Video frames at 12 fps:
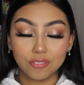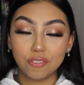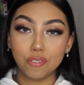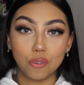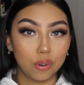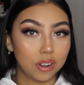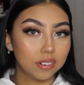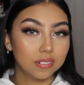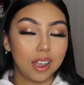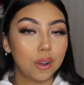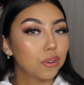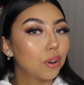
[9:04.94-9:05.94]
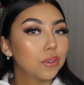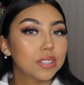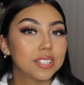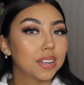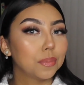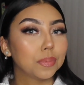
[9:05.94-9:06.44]
4. I would
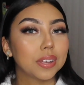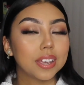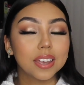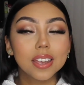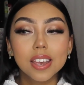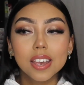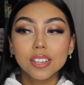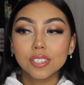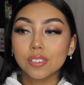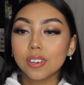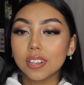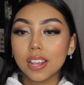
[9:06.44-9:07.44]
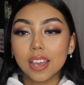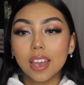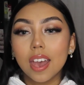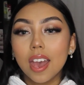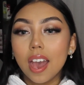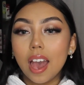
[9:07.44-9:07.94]
always downplay it. So they're like,
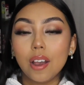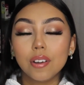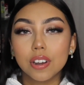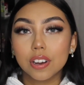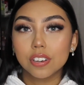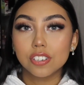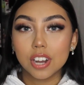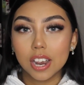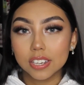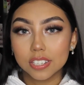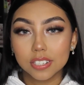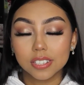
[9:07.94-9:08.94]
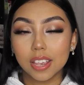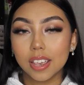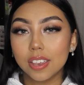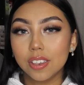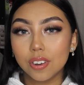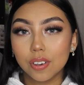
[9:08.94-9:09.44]
how are your contractions,
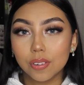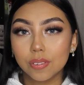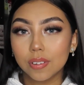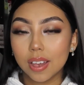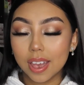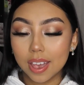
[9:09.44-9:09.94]
like, you know?